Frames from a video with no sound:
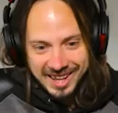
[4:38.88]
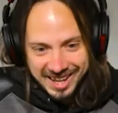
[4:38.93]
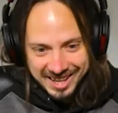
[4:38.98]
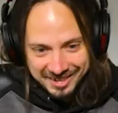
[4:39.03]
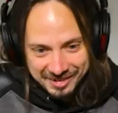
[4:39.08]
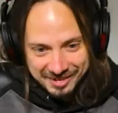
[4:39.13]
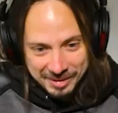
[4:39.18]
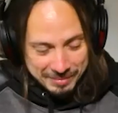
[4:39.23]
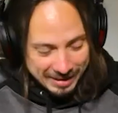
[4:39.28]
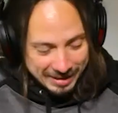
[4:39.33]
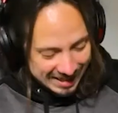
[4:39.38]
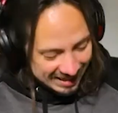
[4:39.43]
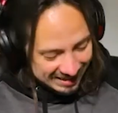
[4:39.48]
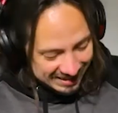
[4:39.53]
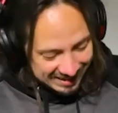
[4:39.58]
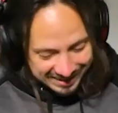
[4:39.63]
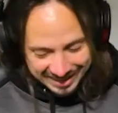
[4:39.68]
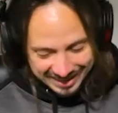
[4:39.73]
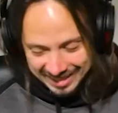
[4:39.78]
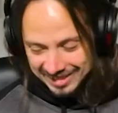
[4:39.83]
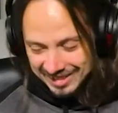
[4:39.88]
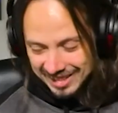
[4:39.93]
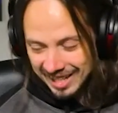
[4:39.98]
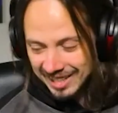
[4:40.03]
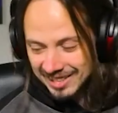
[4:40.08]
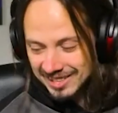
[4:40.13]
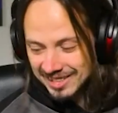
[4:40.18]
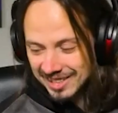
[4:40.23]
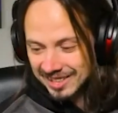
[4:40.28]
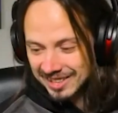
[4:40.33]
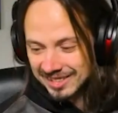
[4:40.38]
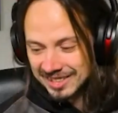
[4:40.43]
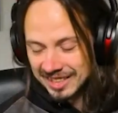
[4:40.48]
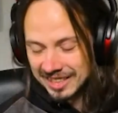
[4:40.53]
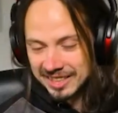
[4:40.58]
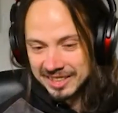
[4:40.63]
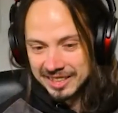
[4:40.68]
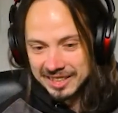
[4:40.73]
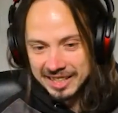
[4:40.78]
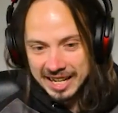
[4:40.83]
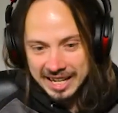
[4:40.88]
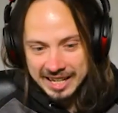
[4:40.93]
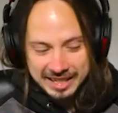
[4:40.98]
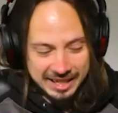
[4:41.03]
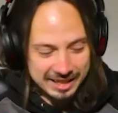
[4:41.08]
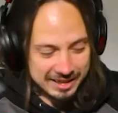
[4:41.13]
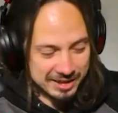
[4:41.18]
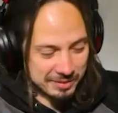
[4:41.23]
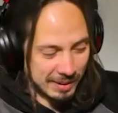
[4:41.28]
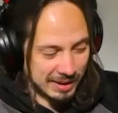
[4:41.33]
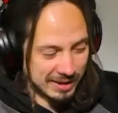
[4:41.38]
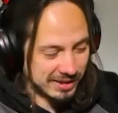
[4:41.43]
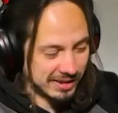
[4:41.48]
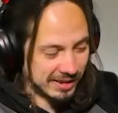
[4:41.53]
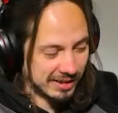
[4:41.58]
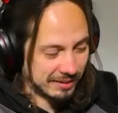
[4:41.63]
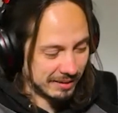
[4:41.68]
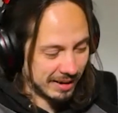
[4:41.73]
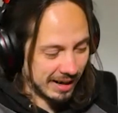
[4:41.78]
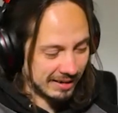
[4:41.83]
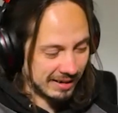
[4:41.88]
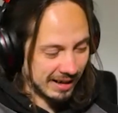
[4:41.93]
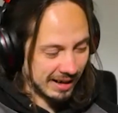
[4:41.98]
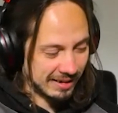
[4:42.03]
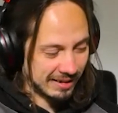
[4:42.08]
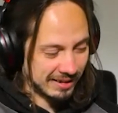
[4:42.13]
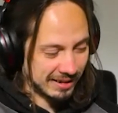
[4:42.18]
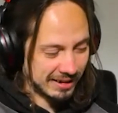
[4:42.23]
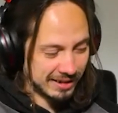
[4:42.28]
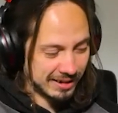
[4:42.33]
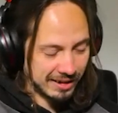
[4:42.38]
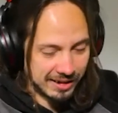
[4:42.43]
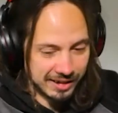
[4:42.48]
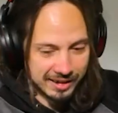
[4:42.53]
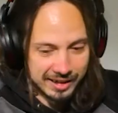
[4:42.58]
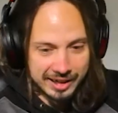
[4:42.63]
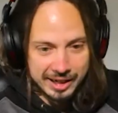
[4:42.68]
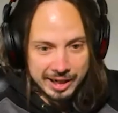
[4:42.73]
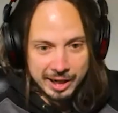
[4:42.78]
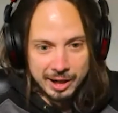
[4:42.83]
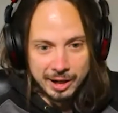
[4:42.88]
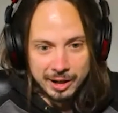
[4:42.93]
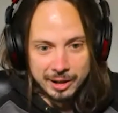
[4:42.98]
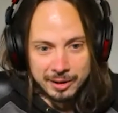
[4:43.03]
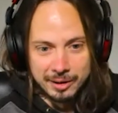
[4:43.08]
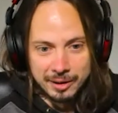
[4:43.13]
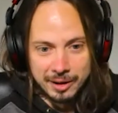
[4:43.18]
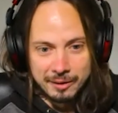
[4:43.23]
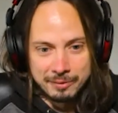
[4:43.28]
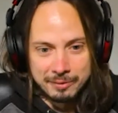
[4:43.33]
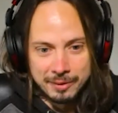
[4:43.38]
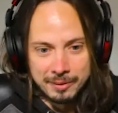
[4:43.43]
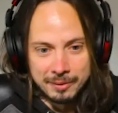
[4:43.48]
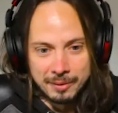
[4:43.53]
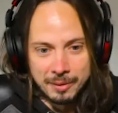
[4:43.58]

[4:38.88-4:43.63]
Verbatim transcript: But that's that's excellent, and especially I think you can hear of